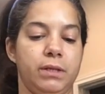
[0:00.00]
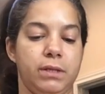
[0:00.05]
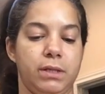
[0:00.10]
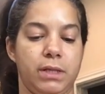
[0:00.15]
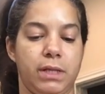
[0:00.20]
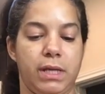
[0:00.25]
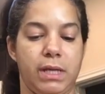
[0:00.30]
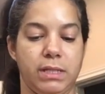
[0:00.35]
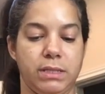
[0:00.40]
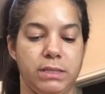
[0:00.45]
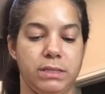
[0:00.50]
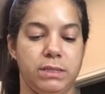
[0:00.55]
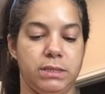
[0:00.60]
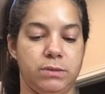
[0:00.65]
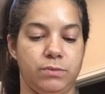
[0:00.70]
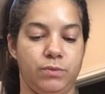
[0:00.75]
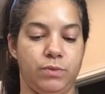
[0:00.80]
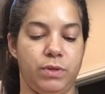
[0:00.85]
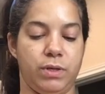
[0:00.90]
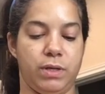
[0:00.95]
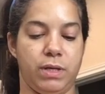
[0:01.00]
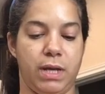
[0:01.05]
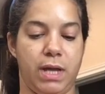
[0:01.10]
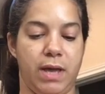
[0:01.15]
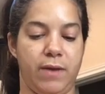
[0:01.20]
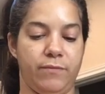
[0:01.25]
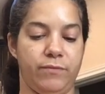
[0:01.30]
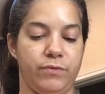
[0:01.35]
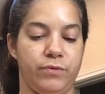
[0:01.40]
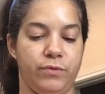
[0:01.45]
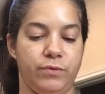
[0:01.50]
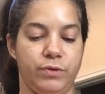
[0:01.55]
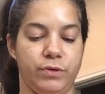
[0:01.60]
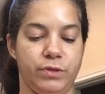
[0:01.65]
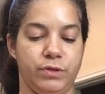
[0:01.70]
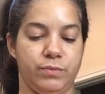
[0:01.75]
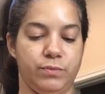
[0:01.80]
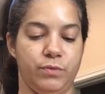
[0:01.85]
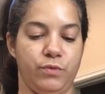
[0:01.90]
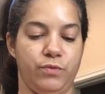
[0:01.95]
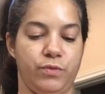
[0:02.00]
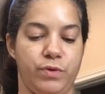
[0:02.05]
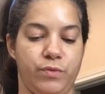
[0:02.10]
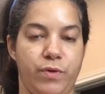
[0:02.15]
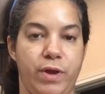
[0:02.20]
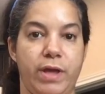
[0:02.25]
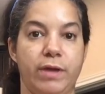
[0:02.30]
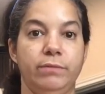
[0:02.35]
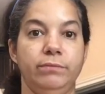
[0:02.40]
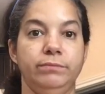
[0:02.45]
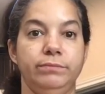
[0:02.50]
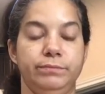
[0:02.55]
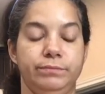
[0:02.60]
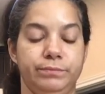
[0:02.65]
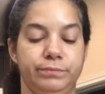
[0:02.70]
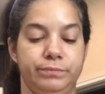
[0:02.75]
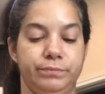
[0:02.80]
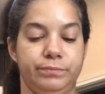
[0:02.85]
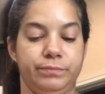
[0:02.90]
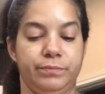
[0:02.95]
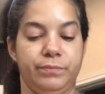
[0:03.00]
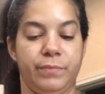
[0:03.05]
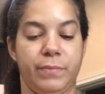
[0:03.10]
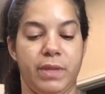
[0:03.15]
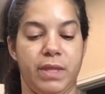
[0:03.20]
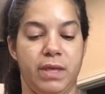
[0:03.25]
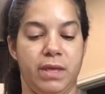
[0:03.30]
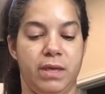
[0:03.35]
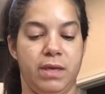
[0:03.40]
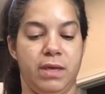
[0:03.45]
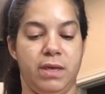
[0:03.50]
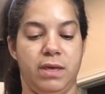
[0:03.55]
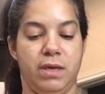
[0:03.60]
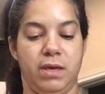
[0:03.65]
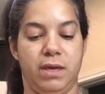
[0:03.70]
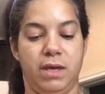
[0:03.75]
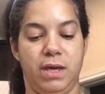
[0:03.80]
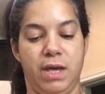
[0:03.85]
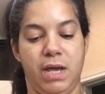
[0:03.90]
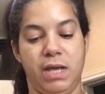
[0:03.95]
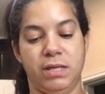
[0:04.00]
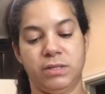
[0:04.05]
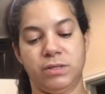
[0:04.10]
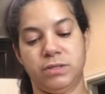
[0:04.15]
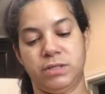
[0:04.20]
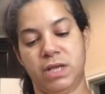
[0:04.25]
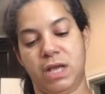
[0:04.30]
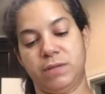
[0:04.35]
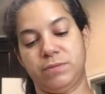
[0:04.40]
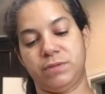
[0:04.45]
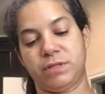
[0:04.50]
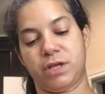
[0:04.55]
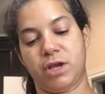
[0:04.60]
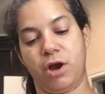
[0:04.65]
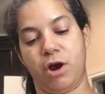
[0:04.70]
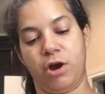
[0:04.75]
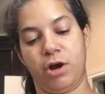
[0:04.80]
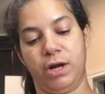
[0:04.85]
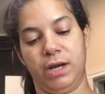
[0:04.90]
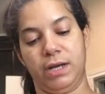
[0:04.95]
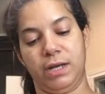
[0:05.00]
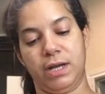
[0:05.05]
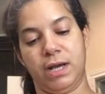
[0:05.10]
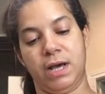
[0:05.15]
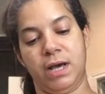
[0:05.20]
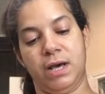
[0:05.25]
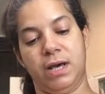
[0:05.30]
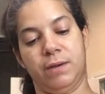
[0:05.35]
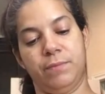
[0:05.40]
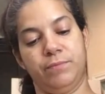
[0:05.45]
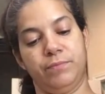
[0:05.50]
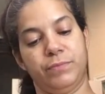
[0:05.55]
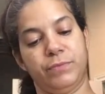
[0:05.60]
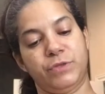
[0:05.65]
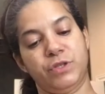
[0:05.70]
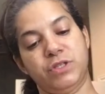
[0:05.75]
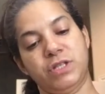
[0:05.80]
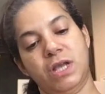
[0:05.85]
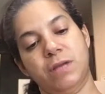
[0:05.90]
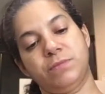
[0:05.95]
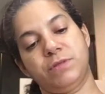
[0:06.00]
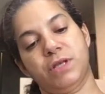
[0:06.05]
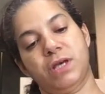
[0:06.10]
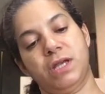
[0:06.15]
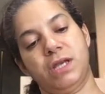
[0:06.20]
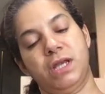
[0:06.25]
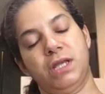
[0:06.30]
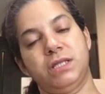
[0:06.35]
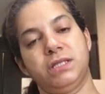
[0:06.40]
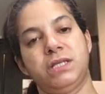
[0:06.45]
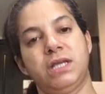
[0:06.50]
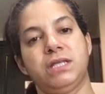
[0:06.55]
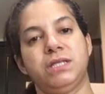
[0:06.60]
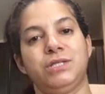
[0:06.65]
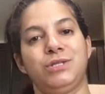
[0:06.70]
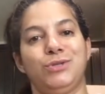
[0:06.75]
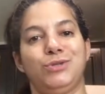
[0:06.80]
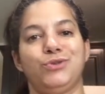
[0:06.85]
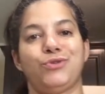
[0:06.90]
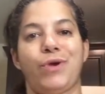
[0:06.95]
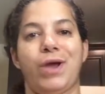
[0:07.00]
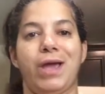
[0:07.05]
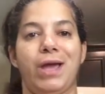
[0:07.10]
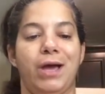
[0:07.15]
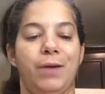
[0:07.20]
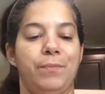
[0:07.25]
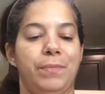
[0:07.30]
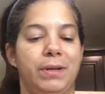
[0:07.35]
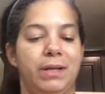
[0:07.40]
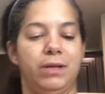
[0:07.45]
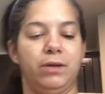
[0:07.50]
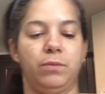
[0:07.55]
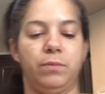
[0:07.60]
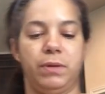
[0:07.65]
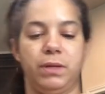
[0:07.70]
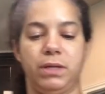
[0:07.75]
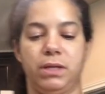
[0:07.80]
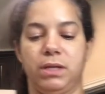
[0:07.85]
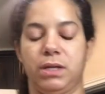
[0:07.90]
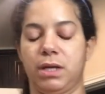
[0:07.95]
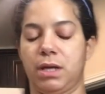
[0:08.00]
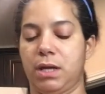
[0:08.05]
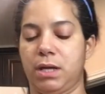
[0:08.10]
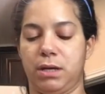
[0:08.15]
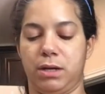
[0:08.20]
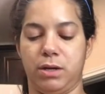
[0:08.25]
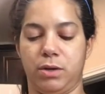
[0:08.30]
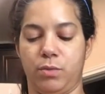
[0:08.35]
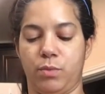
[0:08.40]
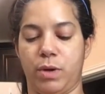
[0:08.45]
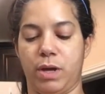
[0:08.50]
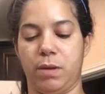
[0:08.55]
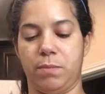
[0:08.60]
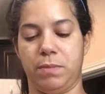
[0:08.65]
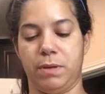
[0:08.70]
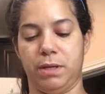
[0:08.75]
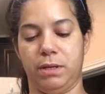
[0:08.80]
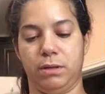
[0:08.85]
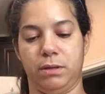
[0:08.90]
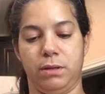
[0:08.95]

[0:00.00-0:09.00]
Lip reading: guess we're gonna have to just move it around. Yeah, sometimes sometimes onion tend to dry up a little bit. I don't know why, but